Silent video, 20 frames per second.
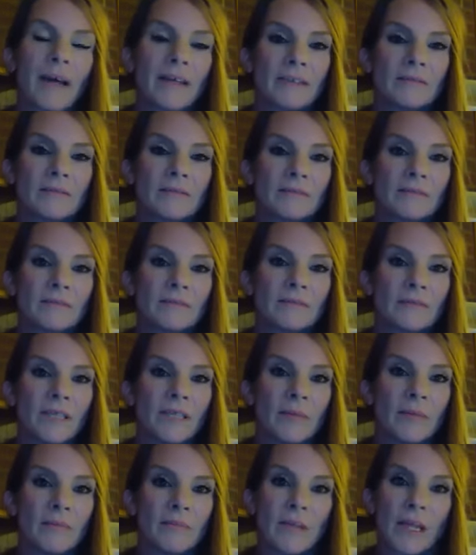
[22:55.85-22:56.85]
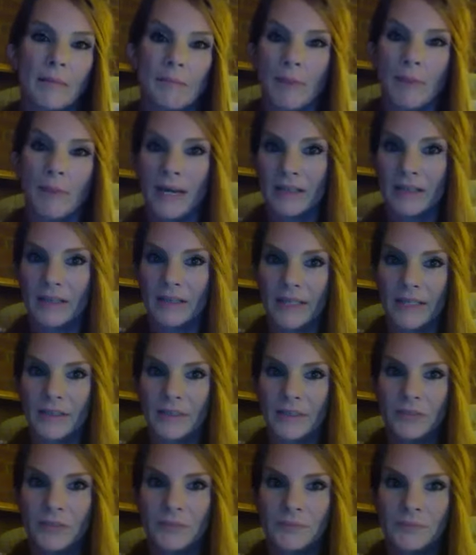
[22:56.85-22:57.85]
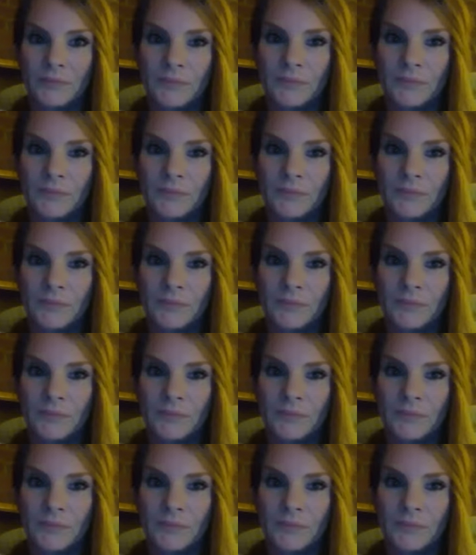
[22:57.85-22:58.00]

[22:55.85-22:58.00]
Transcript: it and they might later.